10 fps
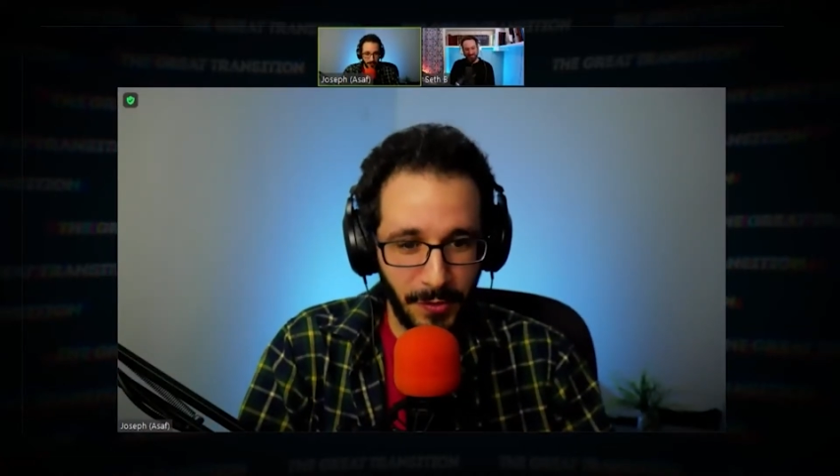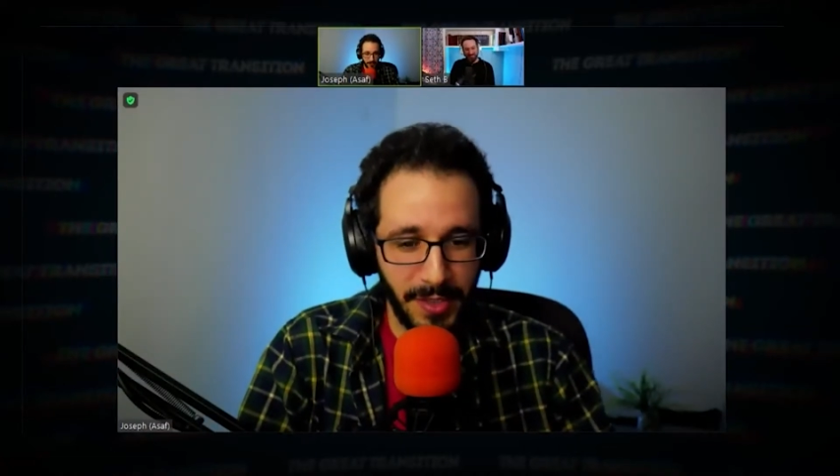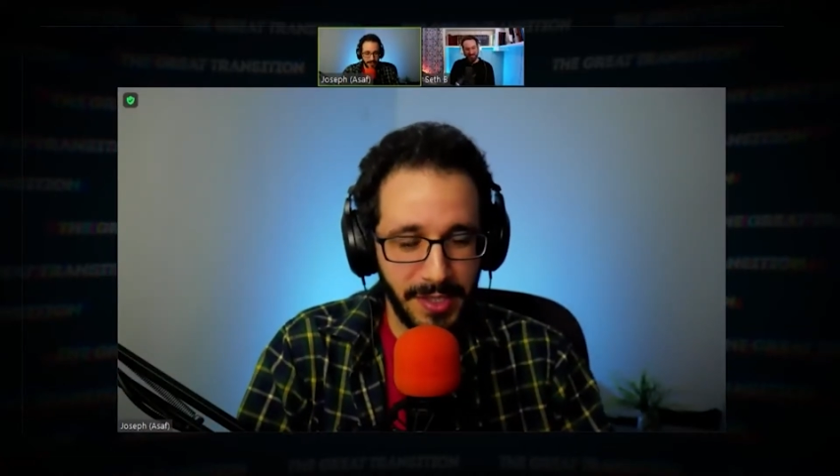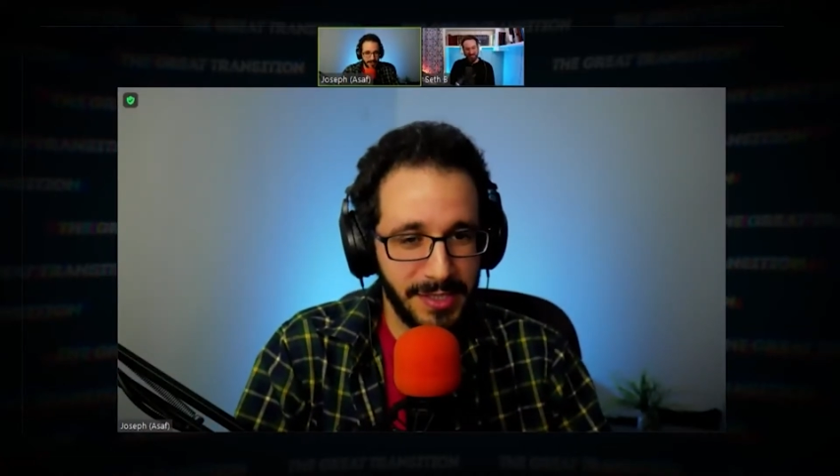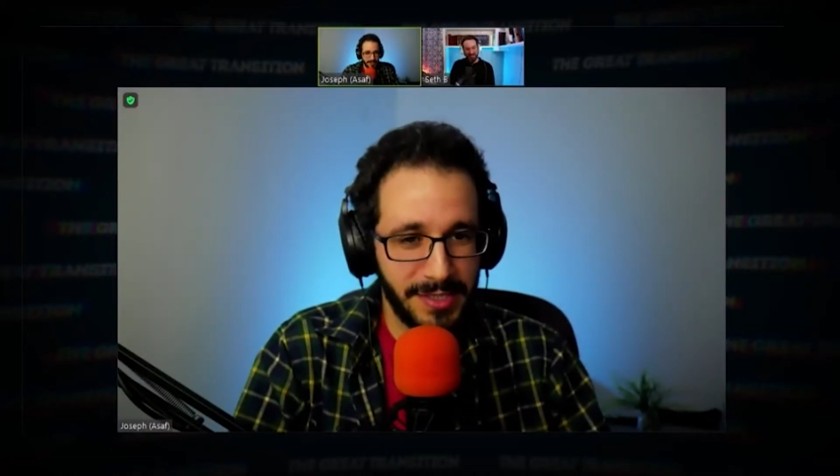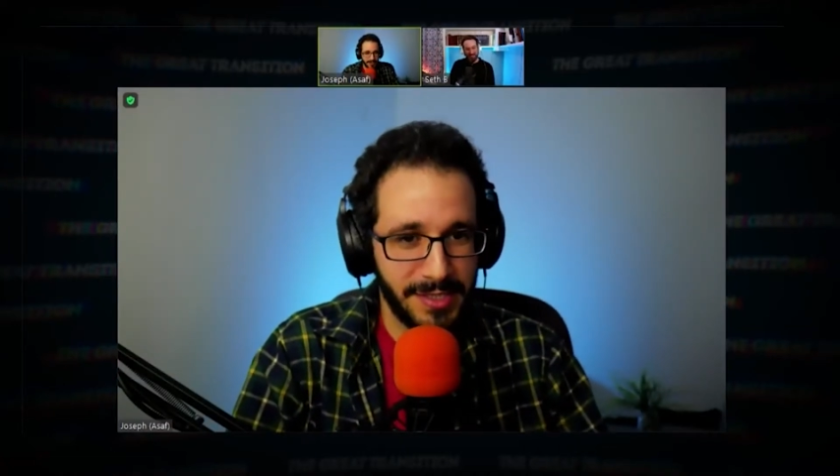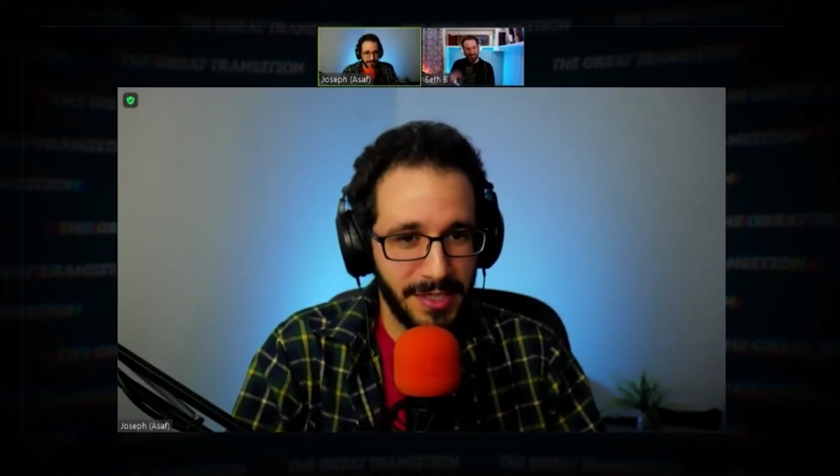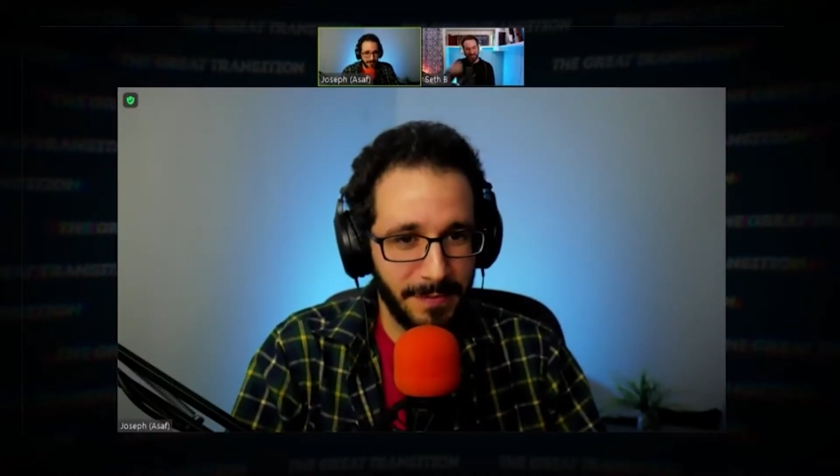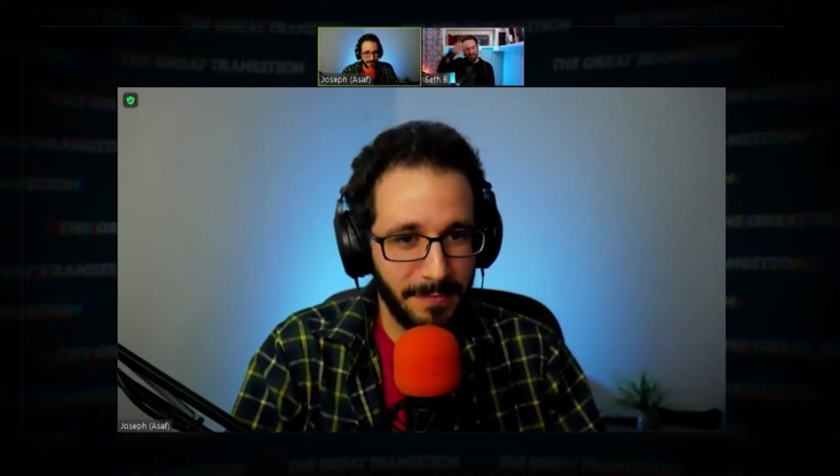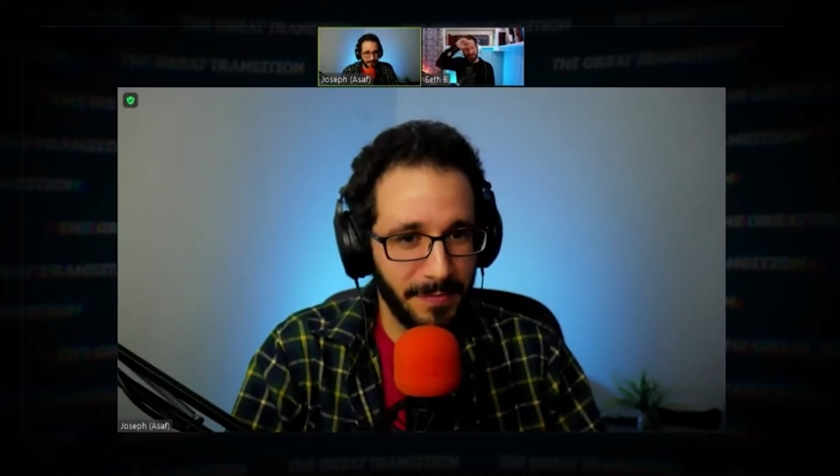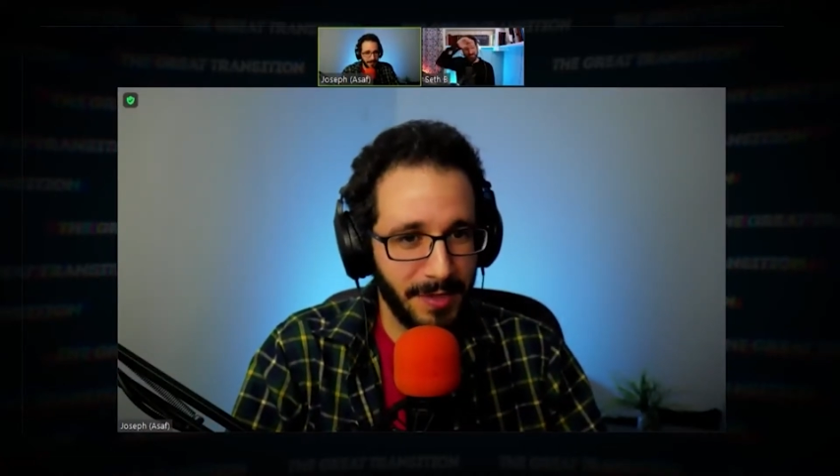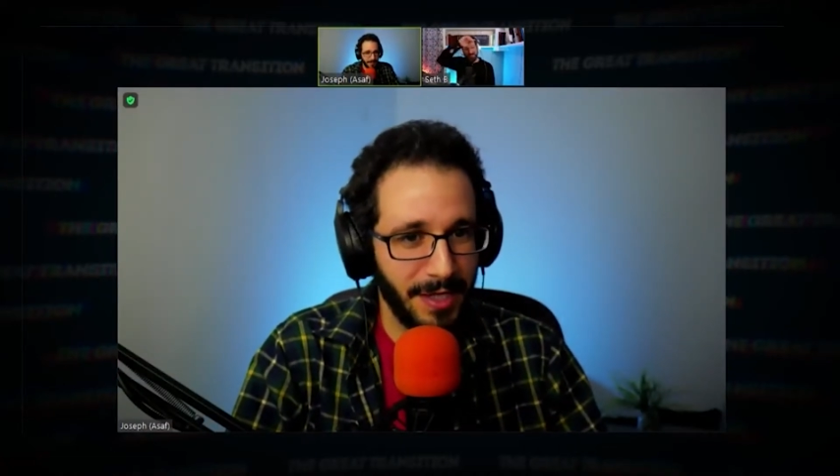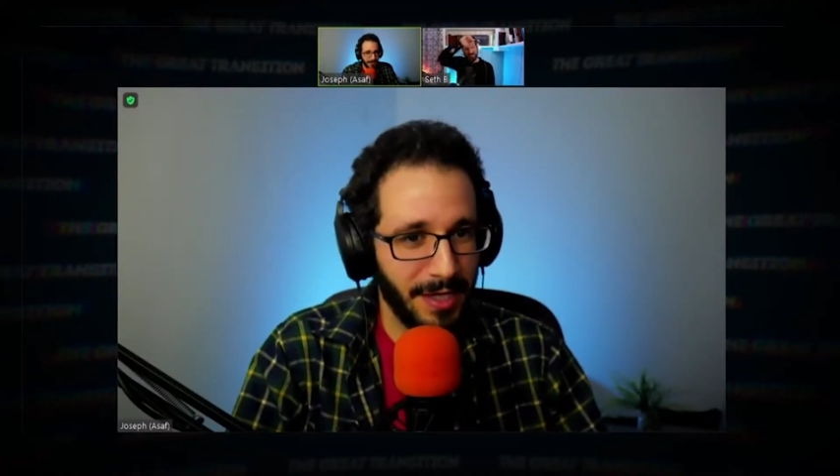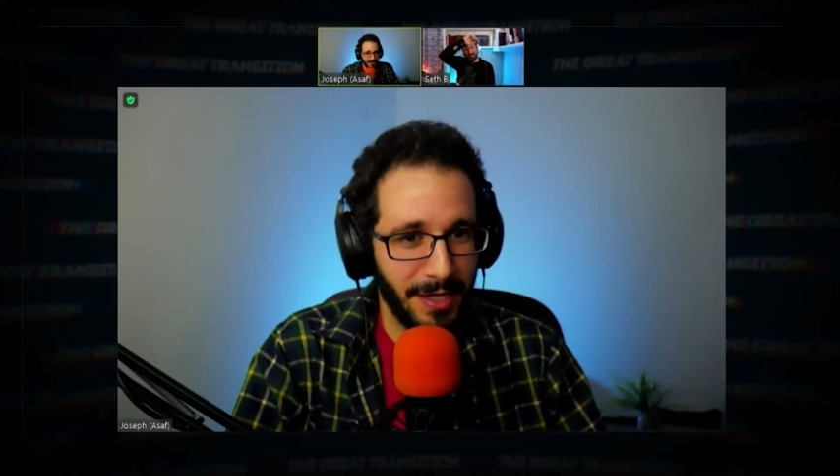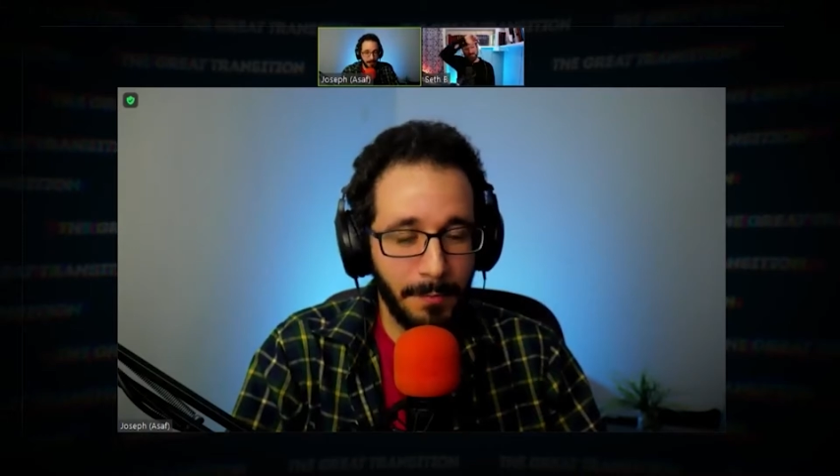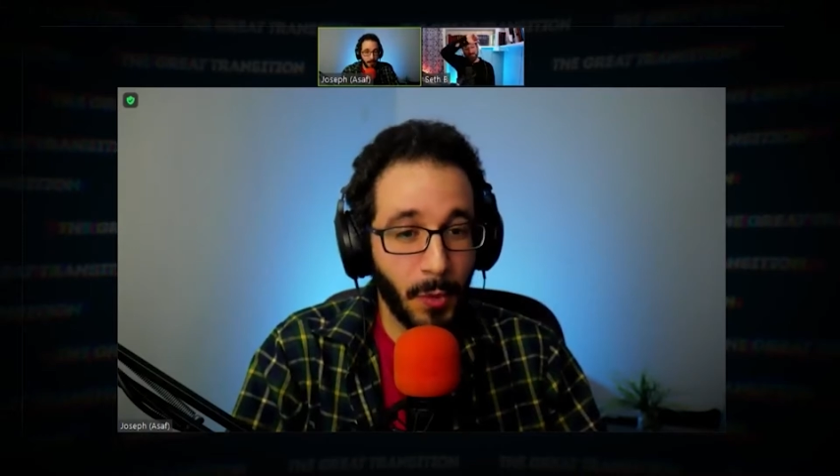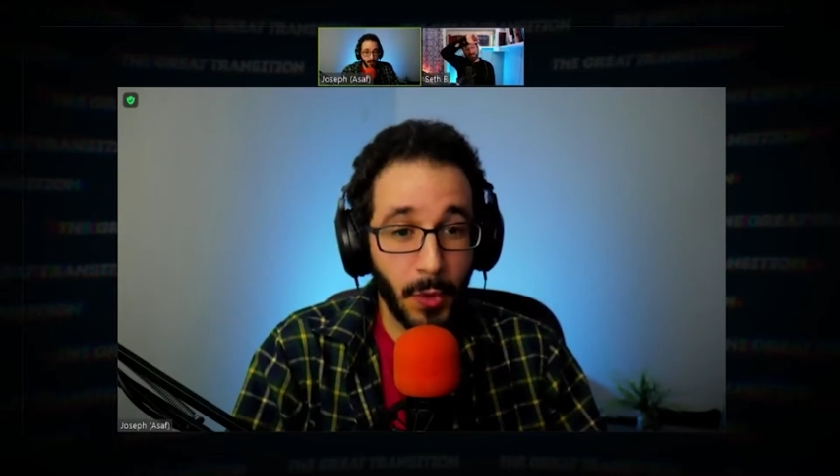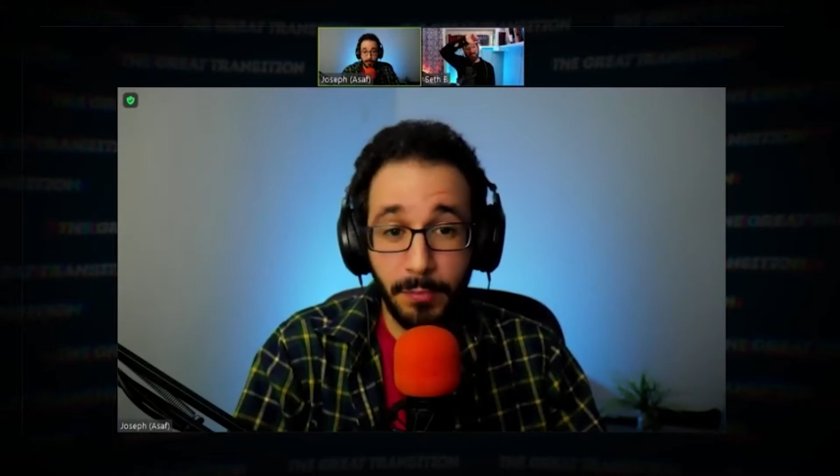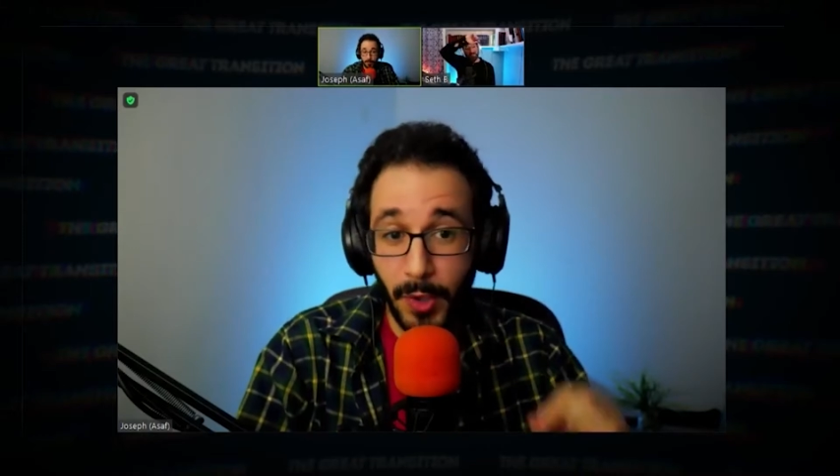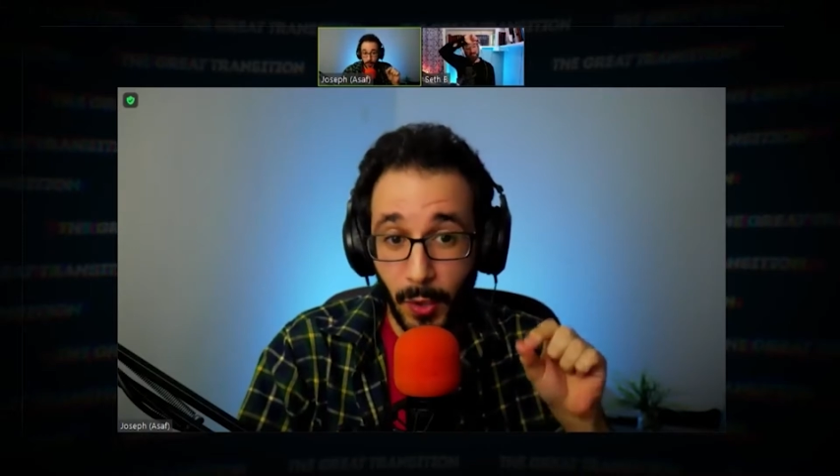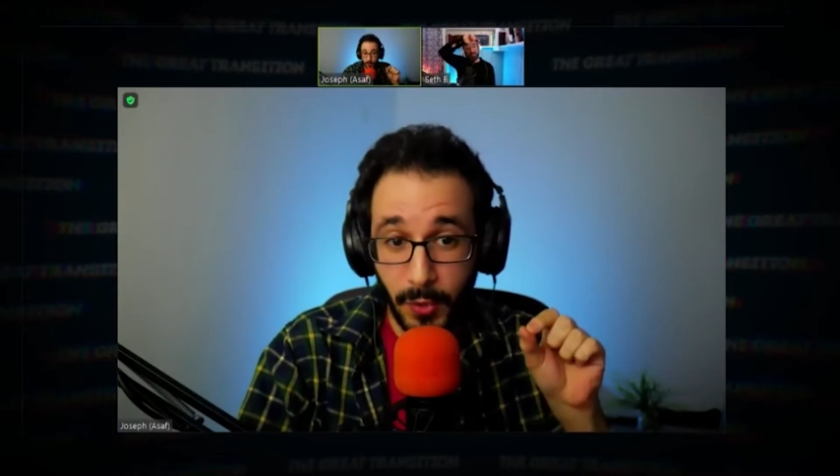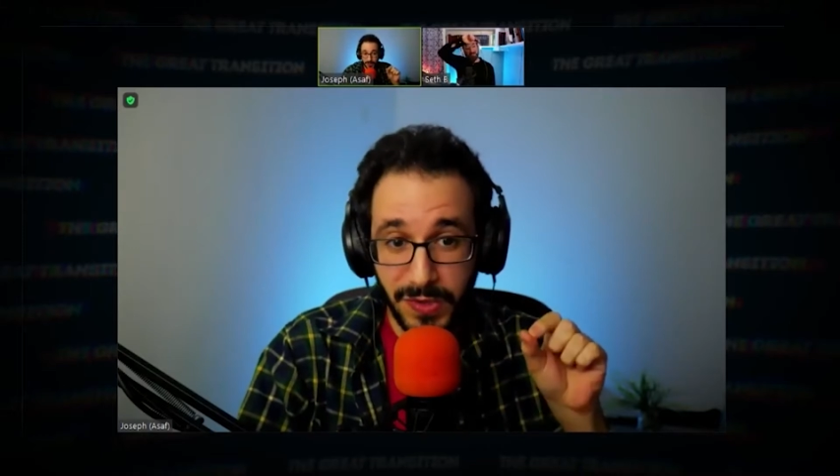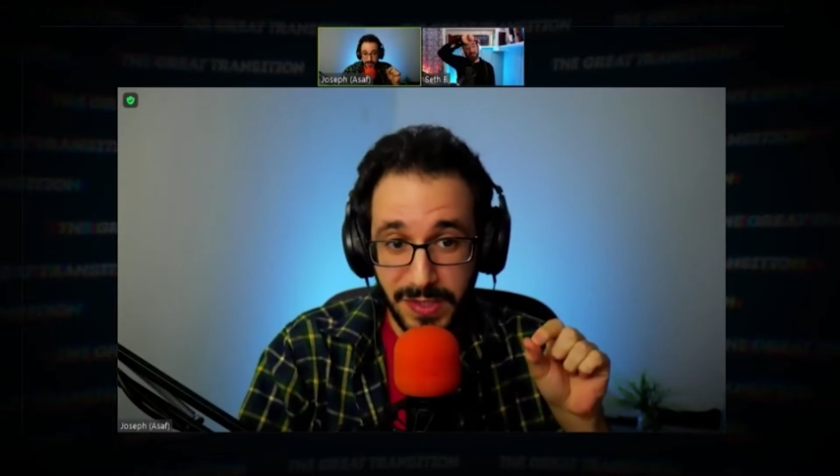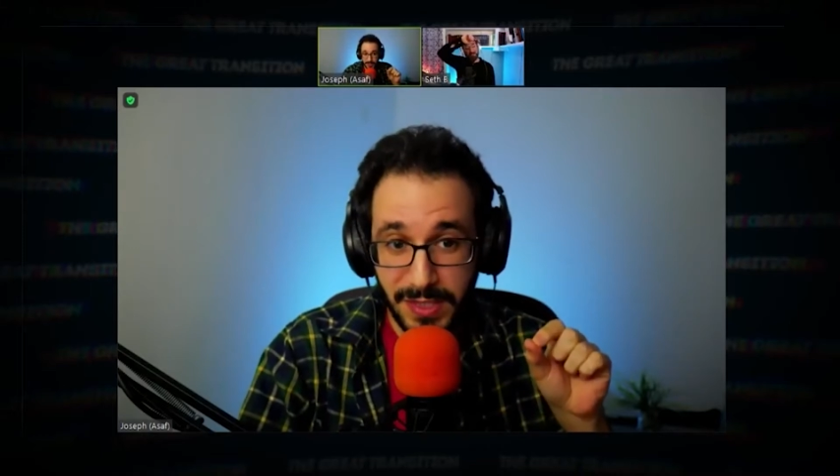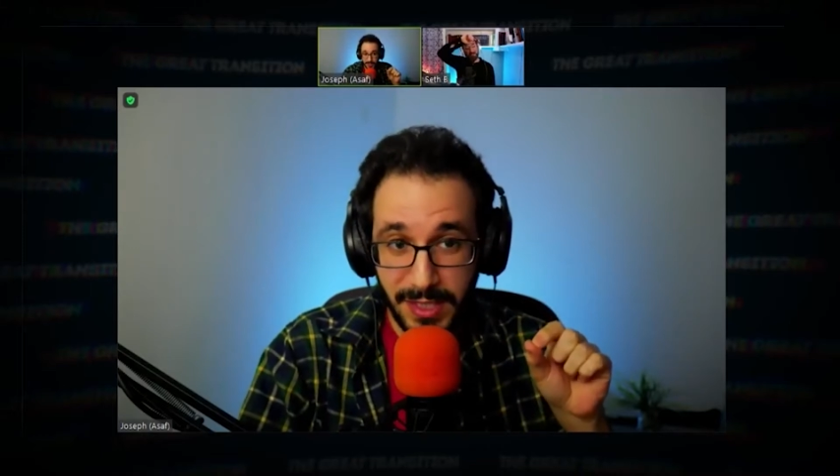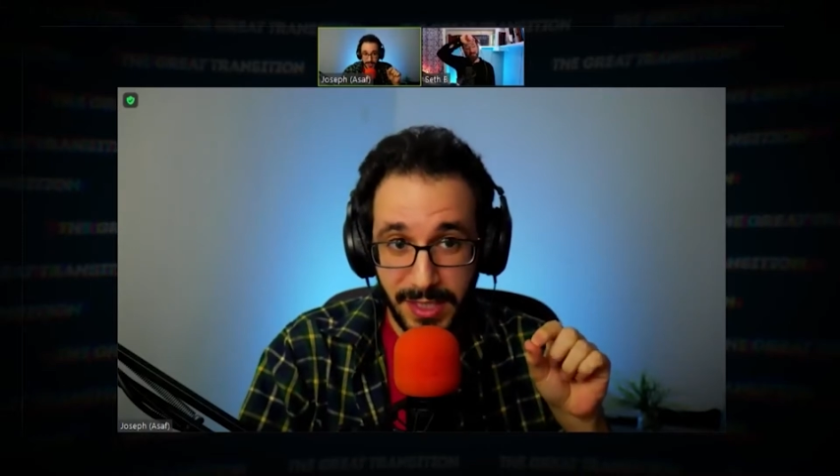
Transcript: It's more bones